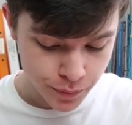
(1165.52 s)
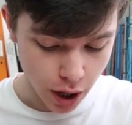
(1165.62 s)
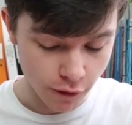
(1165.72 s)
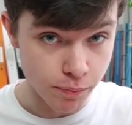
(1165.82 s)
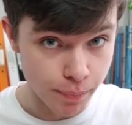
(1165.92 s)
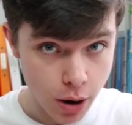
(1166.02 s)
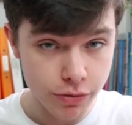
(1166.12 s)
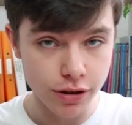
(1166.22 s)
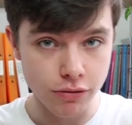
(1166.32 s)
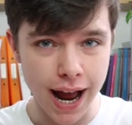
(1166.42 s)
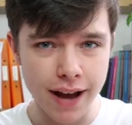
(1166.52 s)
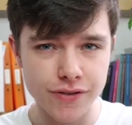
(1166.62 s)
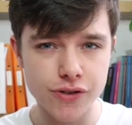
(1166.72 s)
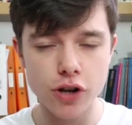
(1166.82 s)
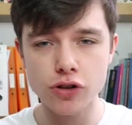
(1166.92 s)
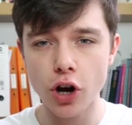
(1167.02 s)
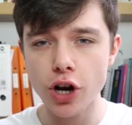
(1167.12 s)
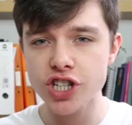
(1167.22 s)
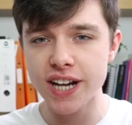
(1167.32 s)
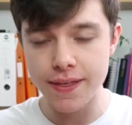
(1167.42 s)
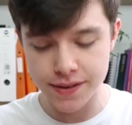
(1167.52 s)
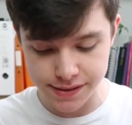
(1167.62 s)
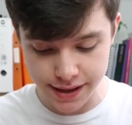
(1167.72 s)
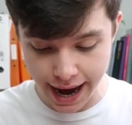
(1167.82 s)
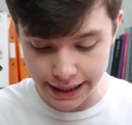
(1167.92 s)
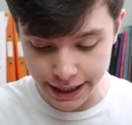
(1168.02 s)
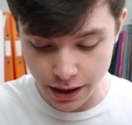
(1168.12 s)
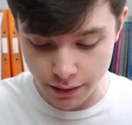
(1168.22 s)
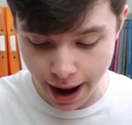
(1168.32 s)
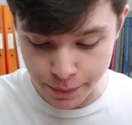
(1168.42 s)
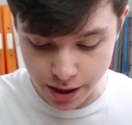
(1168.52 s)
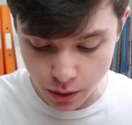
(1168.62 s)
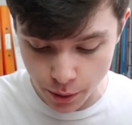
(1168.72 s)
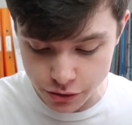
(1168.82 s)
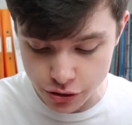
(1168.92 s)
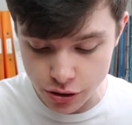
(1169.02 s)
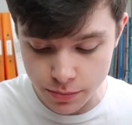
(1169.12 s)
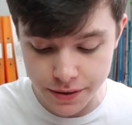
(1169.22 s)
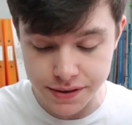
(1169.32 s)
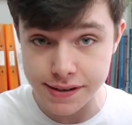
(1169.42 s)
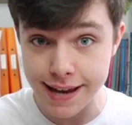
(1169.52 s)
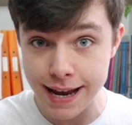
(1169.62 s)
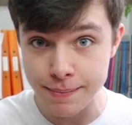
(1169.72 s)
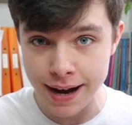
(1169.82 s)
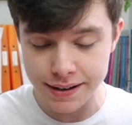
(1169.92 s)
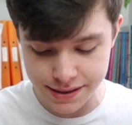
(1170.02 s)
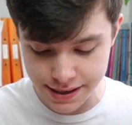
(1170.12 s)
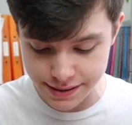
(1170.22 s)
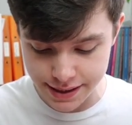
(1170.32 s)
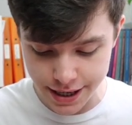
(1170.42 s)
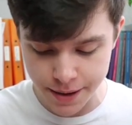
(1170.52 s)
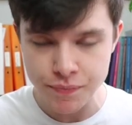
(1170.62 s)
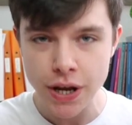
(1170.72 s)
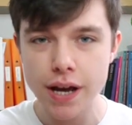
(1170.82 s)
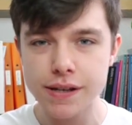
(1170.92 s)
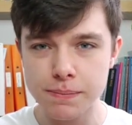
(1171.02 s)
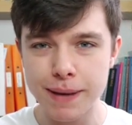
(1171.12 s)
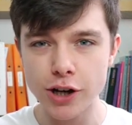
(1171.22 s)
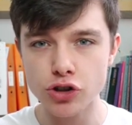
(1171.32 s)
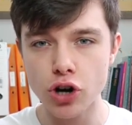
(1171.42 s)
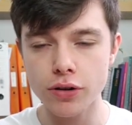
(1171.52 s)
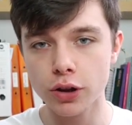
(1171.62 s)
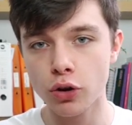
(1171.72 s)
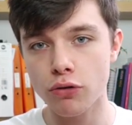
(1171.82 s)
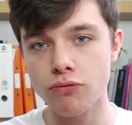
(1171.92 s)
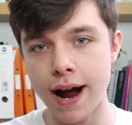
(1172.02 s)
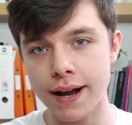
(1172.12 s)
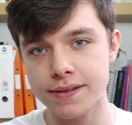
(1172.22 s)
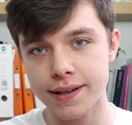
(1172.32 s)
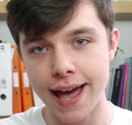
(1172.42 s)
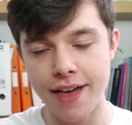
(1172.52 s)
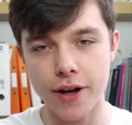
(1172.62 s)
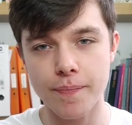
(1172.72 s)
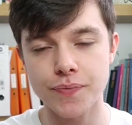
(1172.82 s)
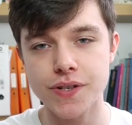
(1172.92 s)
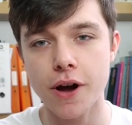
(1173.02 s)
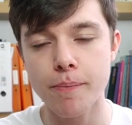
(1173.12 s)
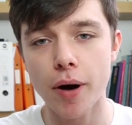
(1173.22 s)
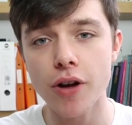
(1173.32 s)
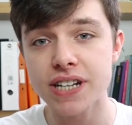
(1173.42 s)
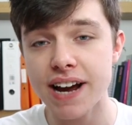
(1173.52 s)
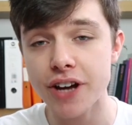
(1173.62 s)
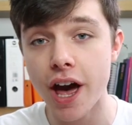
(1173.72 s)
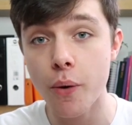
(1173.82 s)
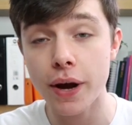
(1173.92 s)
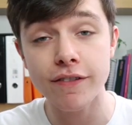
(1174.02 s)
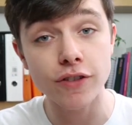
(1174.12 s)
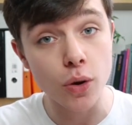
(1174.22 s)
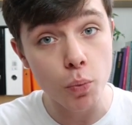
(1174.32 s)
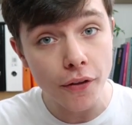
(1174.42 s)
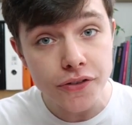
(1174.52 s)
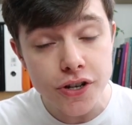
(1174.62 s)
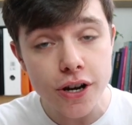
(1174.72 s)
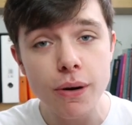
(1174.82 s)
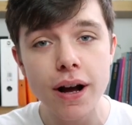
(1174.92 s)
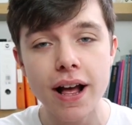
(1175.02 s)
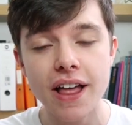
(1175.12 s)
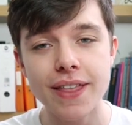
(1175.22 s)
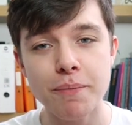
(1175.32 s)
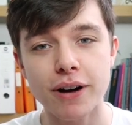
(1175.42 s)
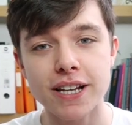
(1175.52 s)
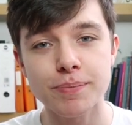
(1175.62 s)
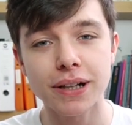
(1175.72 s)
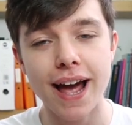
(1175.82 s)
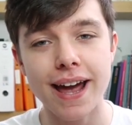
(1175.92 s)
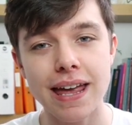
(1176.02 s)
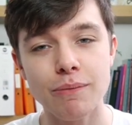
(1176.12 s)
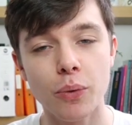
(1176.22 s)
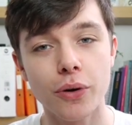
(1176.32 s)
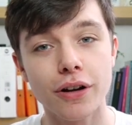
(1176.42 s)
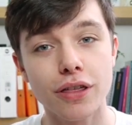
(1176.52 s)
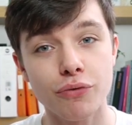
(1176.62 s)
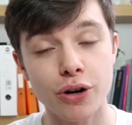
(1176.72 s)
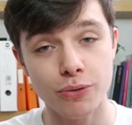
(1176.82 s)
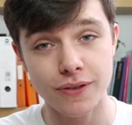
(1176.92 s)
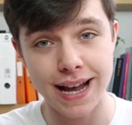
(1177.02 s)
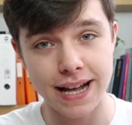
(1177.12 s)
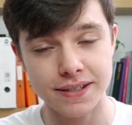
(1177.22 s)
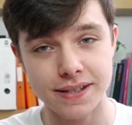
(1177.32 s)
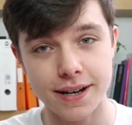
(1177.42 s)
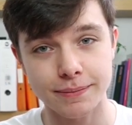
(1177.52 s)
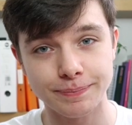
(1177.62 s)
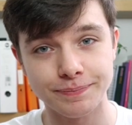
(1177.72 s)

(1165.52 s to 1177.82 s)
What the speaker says: of both graphs as long as you get the scaling correct, because we want to do them on the same axes here, so make sure they look right together. So pause and have a go if you want to, then press play and we'll work through the answer.